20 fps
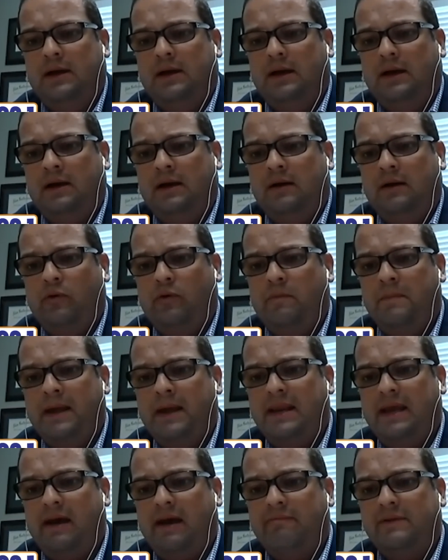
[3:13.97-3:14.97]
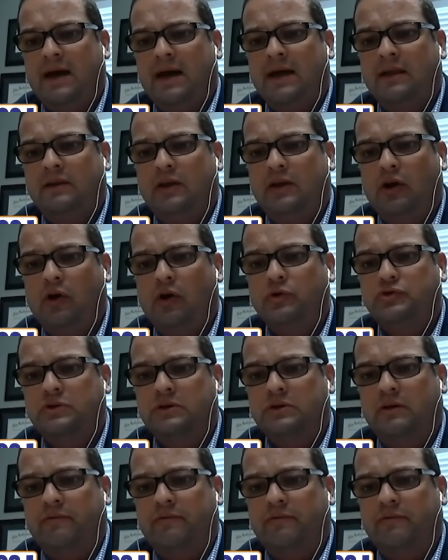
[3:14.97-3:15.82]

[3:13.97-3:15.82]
uh, where many have died in the ocean,